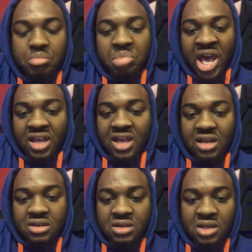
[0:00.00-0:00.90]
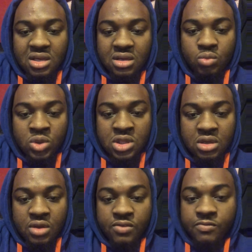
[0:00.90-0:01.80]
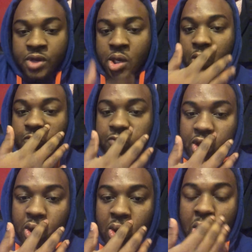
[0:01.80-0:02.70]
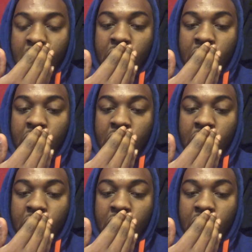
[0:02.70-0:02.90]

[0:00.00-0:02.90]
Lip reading: Back at it again with another video for y'all.